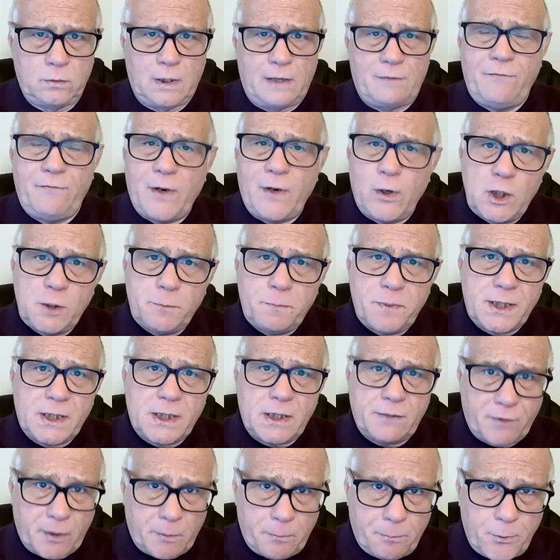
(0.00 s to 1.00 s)
a very
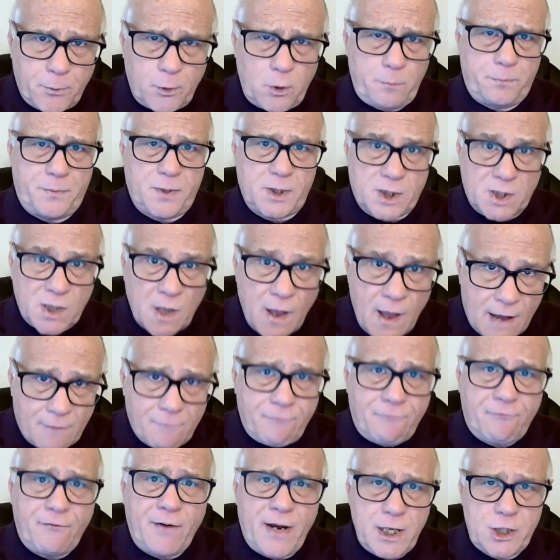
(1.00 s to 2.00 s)
specific purpose, a
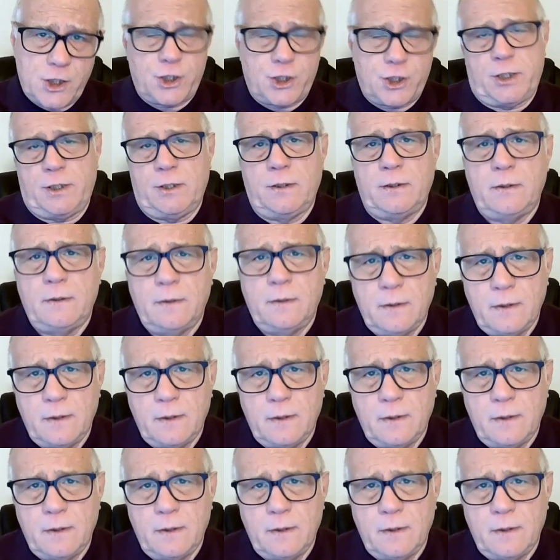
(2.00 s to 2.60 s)
function,